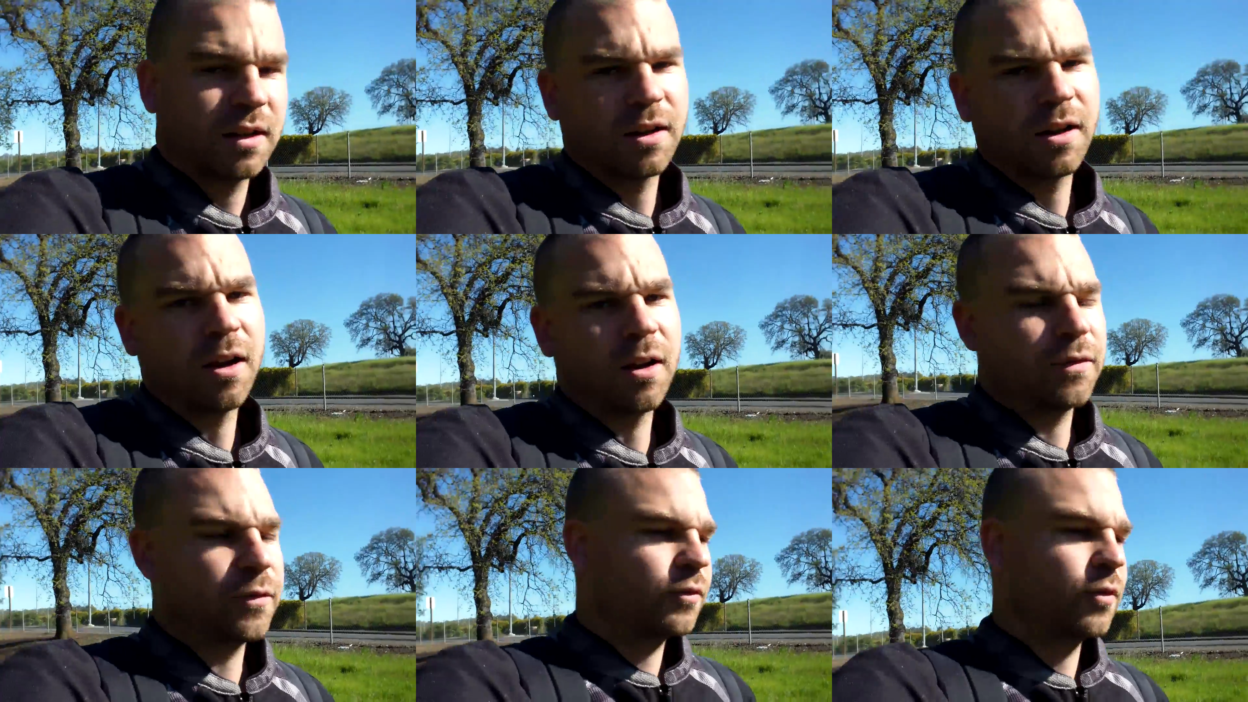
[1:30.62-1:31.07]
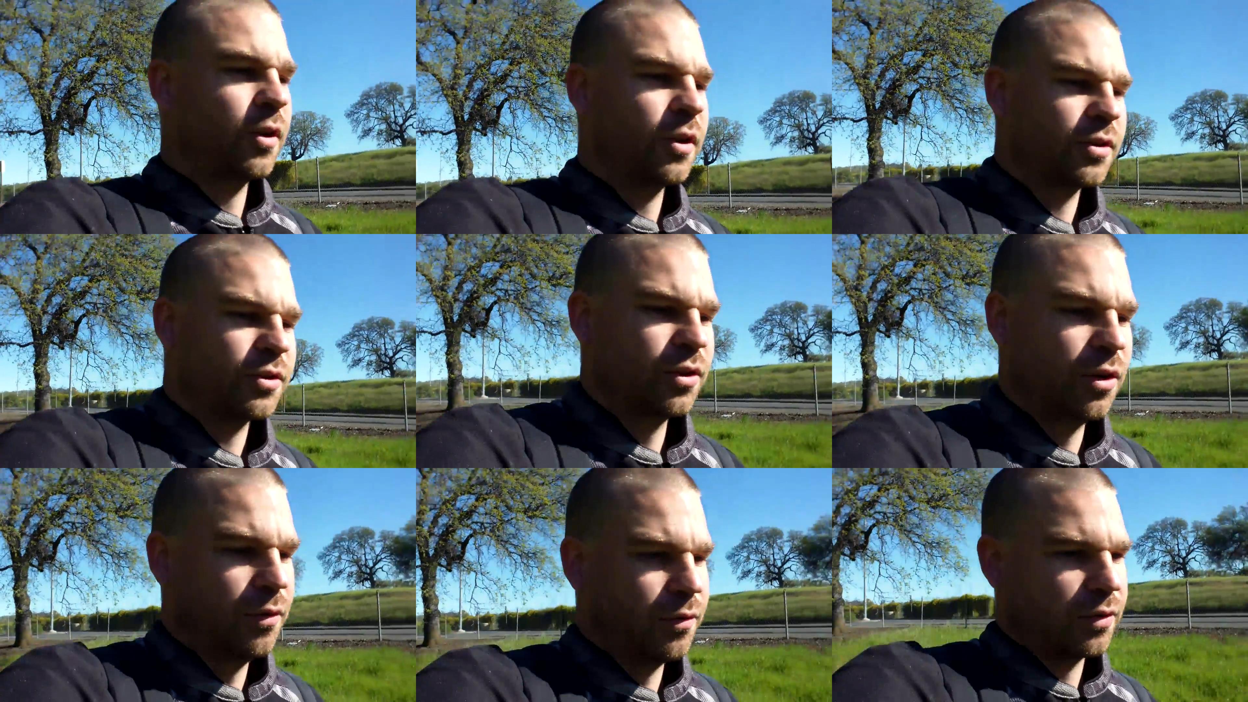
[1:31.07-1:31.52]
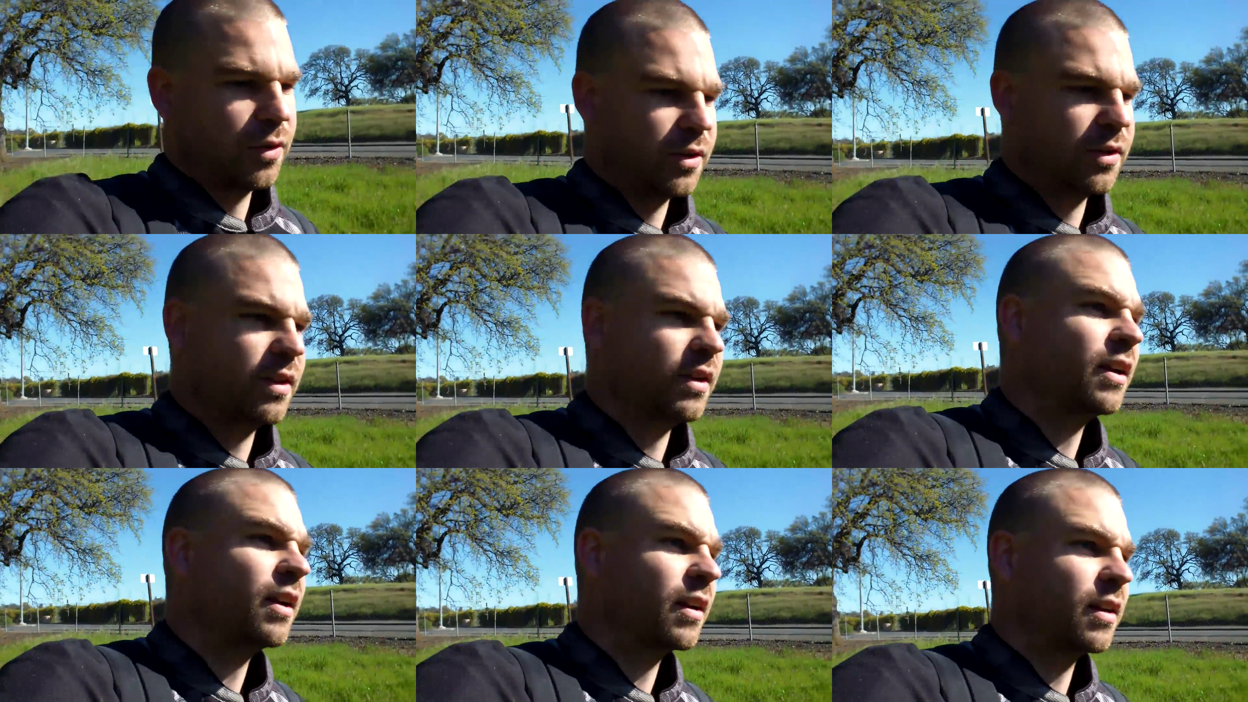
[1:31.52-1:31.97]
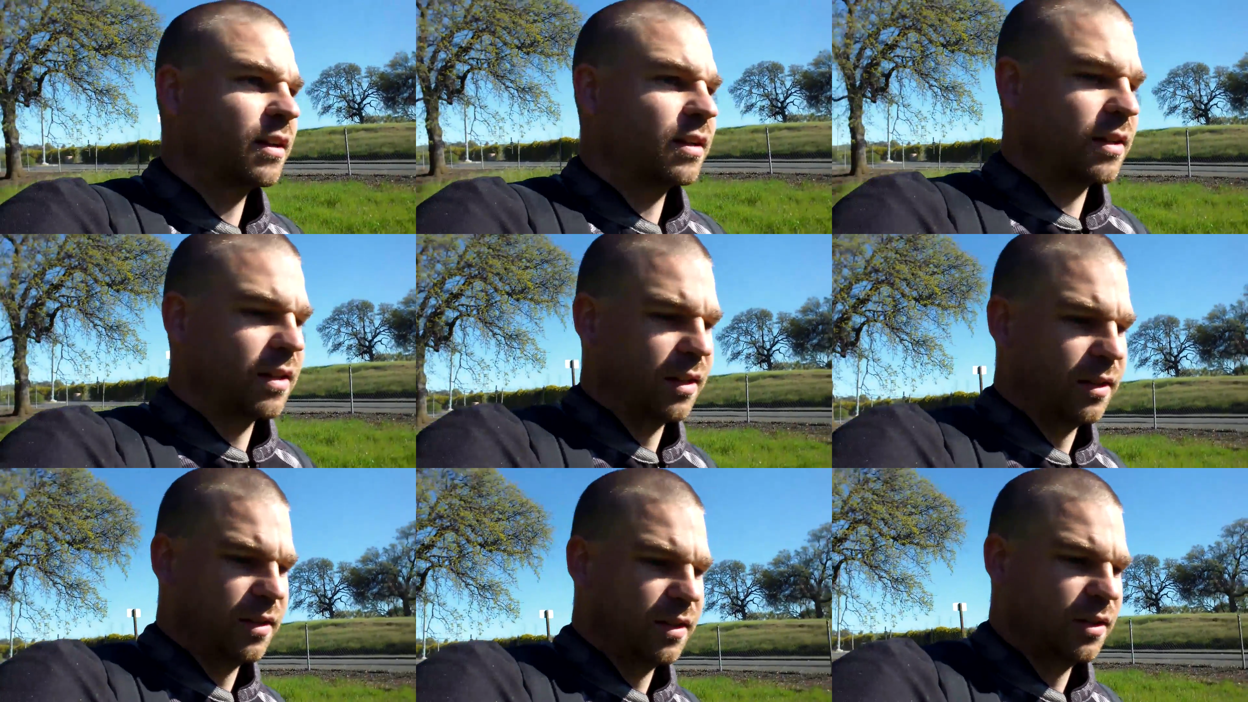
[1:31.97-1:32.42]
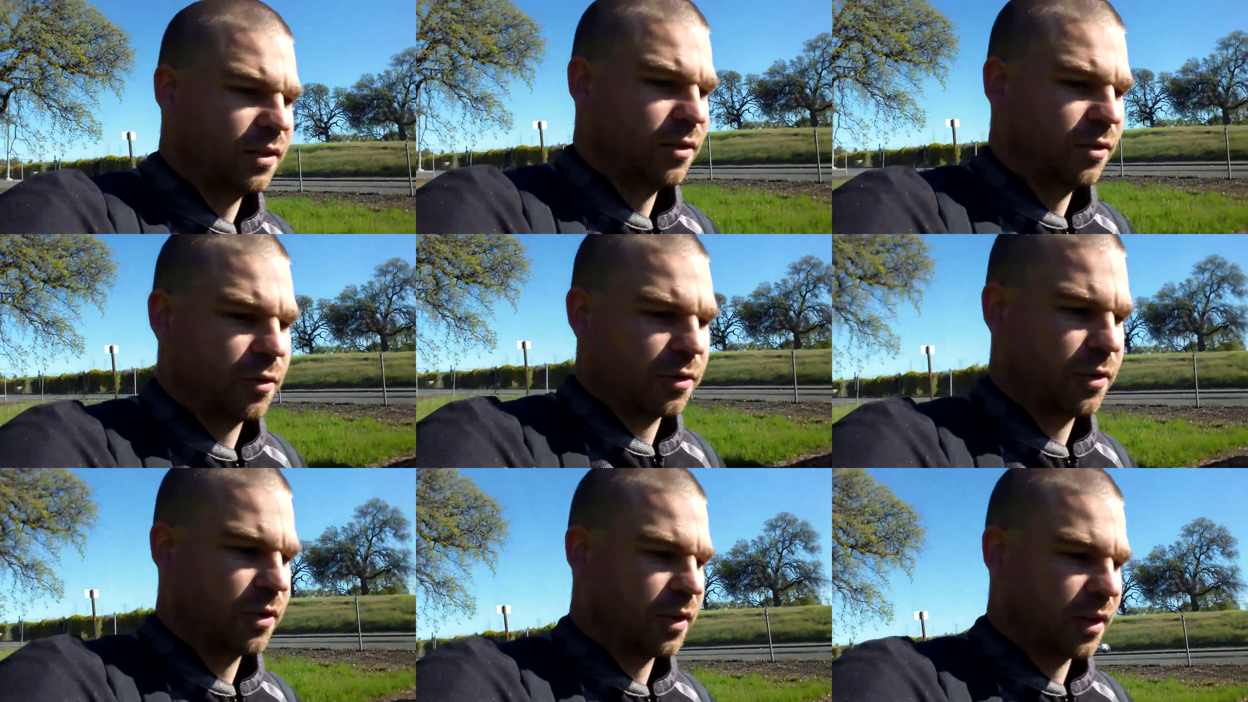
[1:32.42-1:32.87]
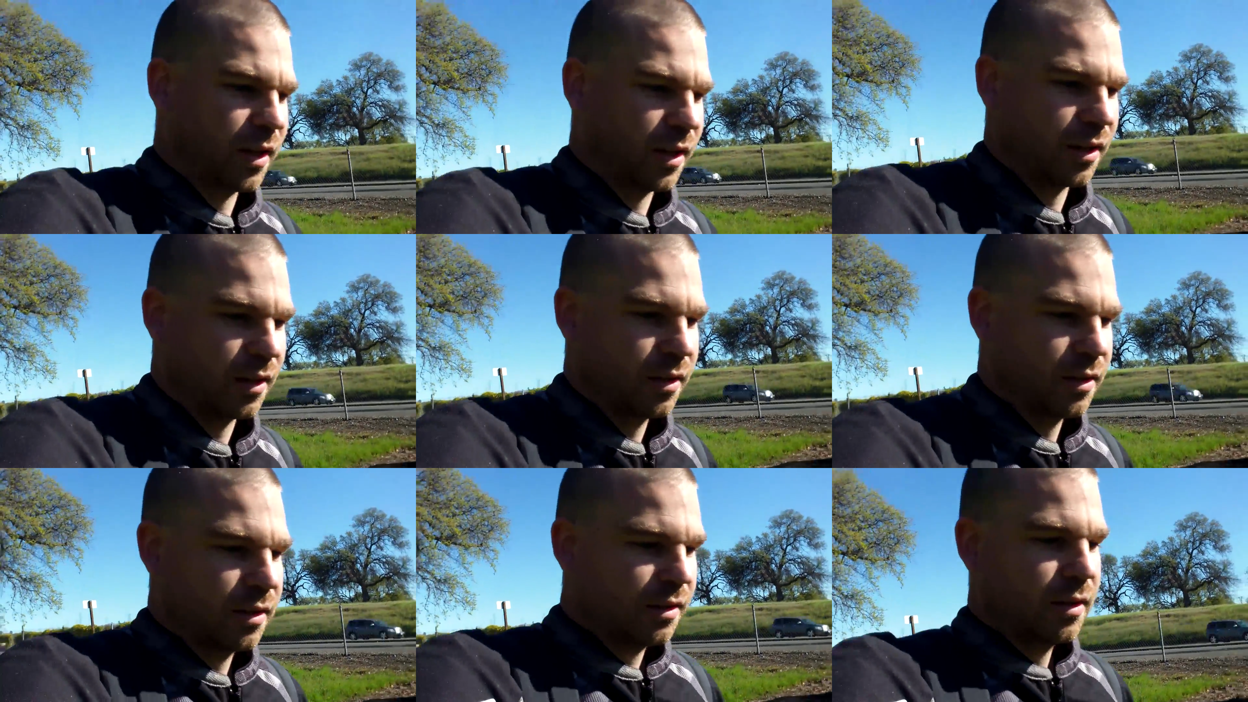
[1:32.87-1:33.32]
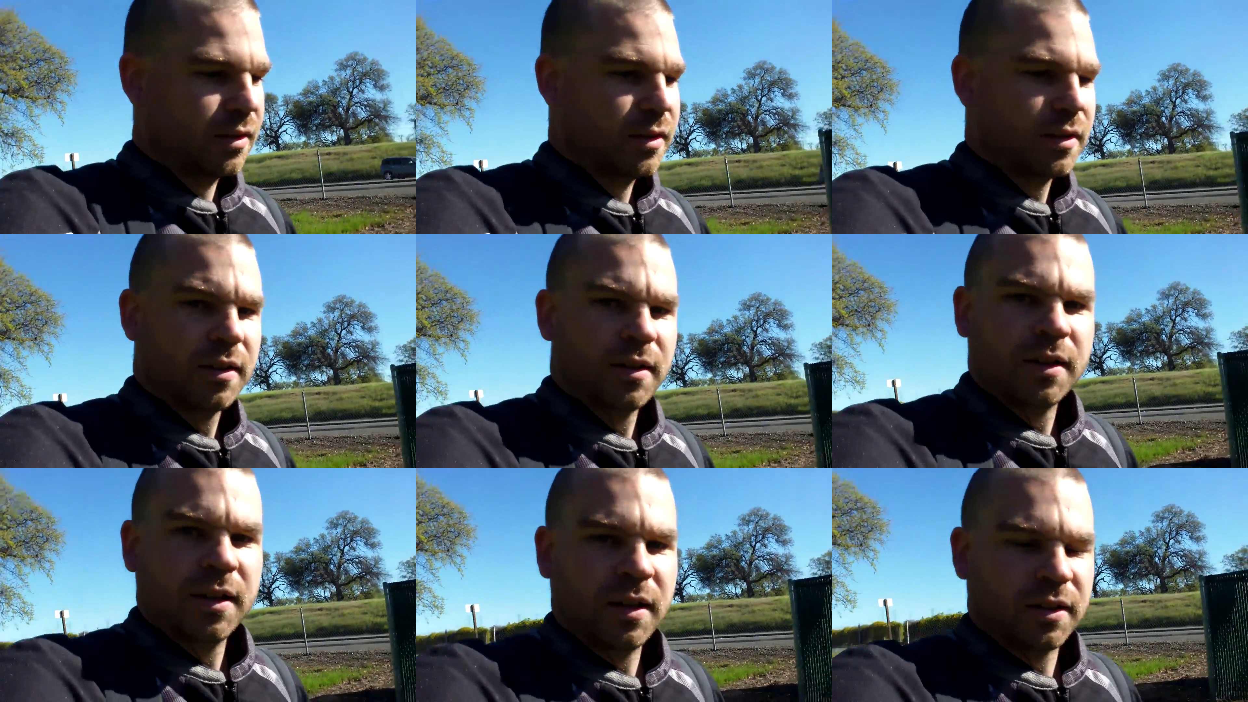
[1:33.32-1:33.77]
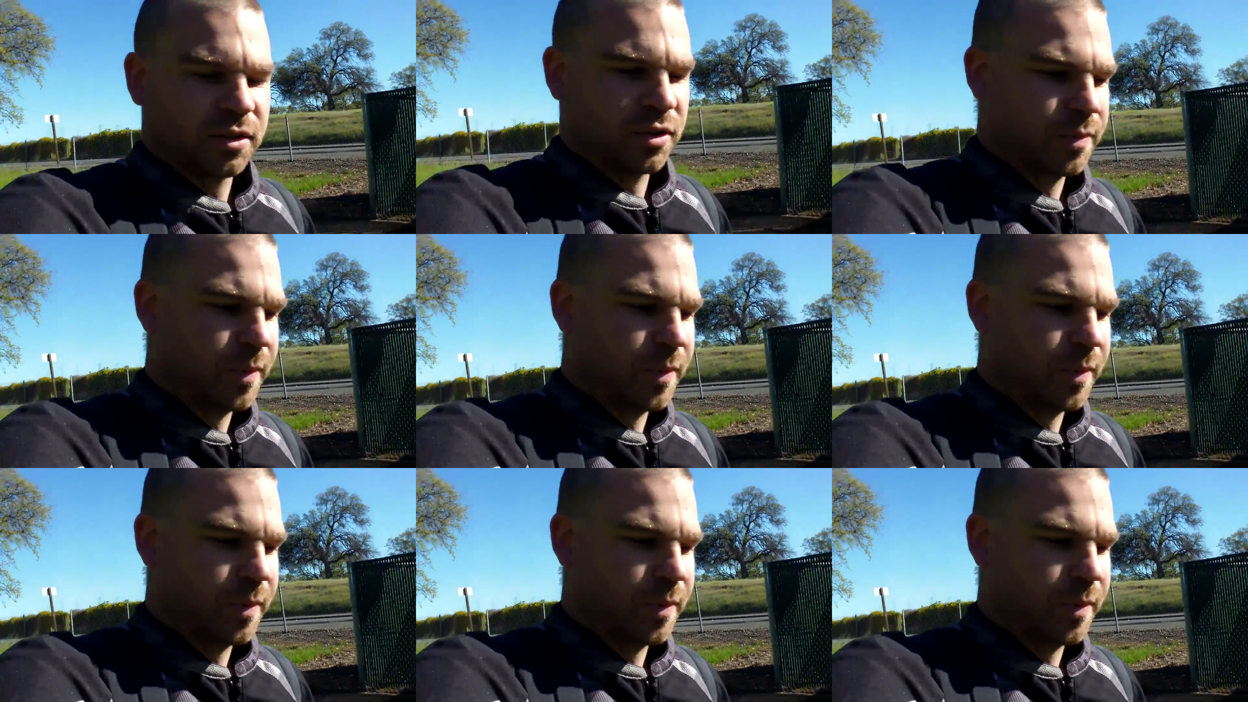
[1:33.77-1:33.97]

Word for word: get off, cross over, and then I can continue north again.